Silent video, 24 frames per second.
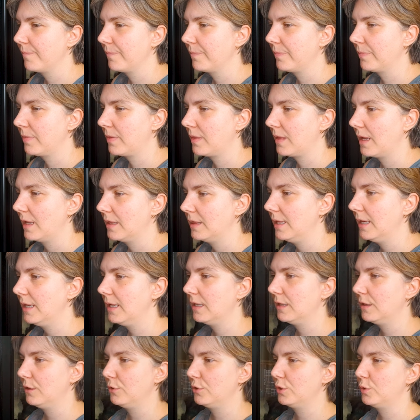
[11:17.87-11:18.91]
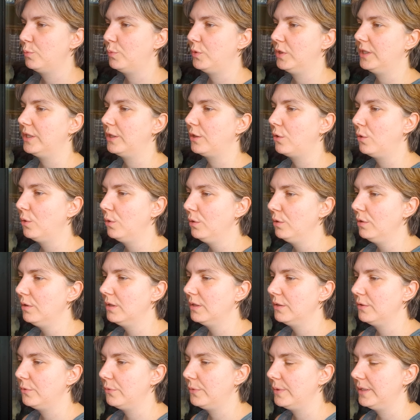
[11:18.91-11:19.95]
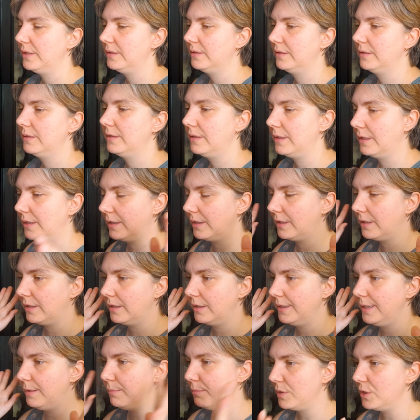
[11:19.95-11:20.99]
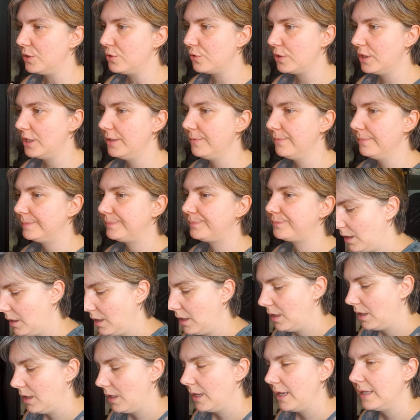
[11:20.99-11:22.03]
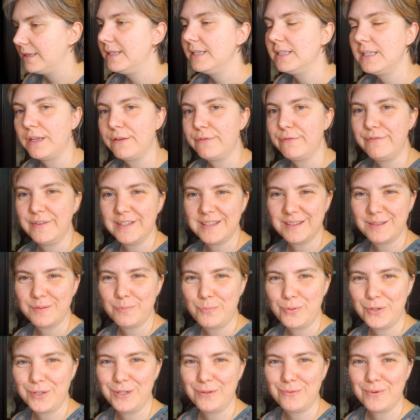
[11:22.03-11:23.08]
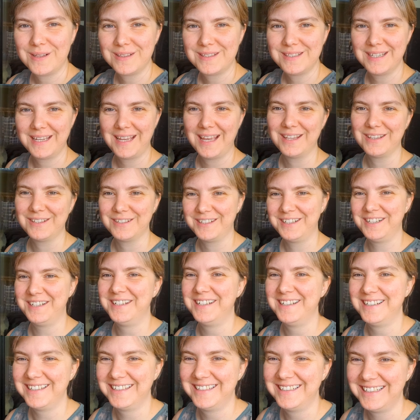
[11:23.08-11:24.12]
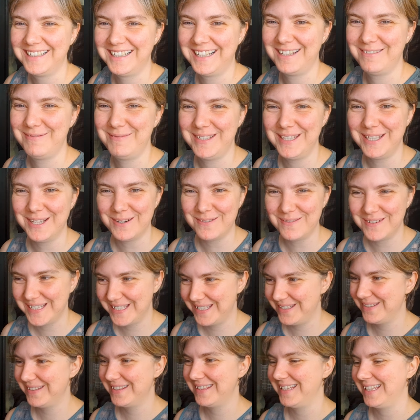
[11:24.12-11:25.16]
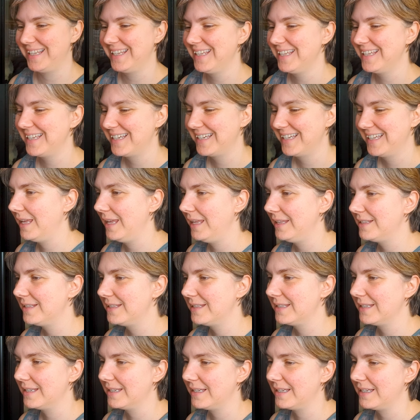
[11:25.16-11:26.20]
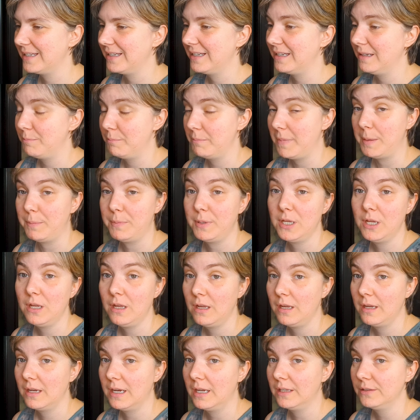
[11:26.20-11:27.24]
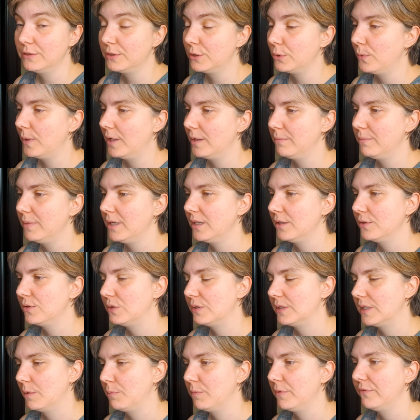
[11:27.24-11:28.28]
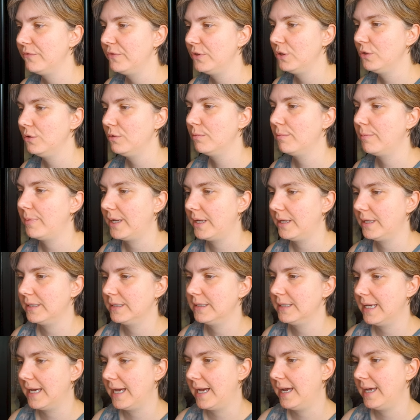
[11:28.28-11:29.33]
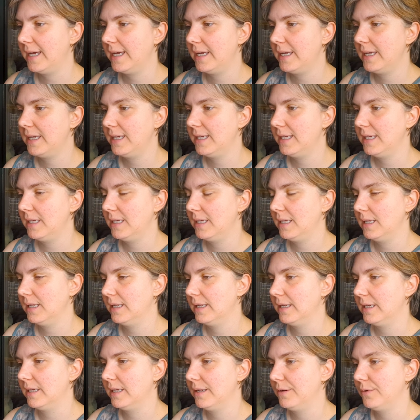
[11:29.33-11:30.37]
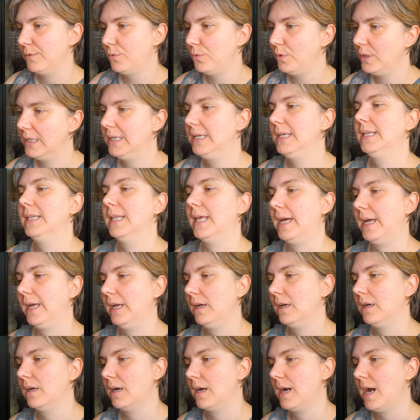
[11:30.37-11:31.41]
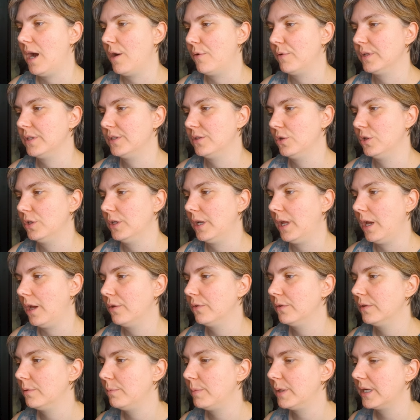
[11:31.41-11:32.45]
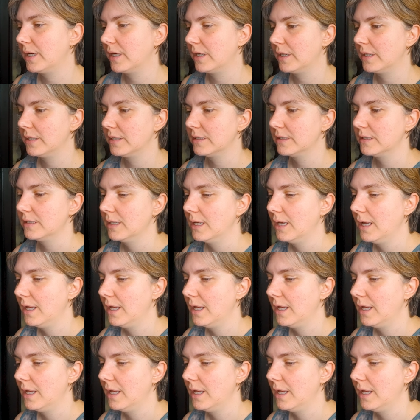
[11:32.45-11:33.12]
I think it looks pretty cool with the imagery. I think they fit pretty well together. Let me know what you think. It's maybe underwhelming to some of you, but I really like how it turned out, because